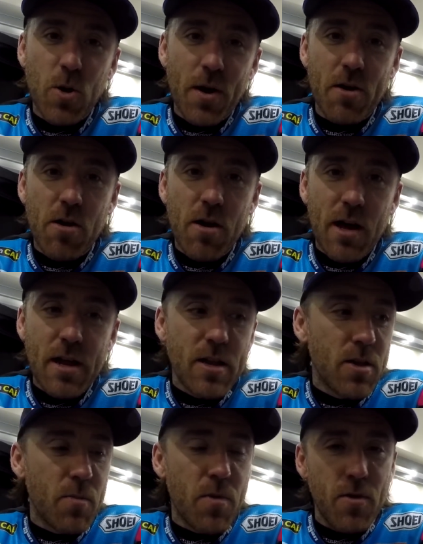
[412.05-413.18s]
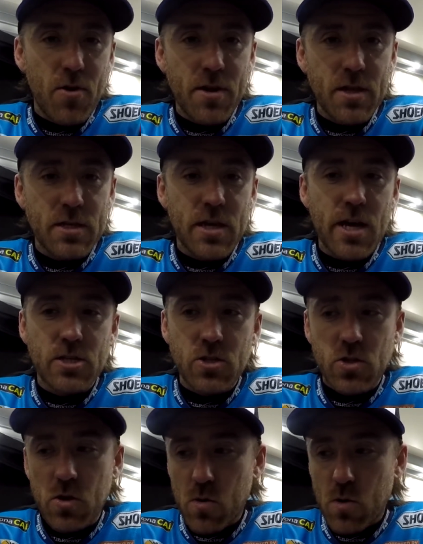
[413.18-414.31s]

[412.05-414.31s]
quicker and ended up third in the session. So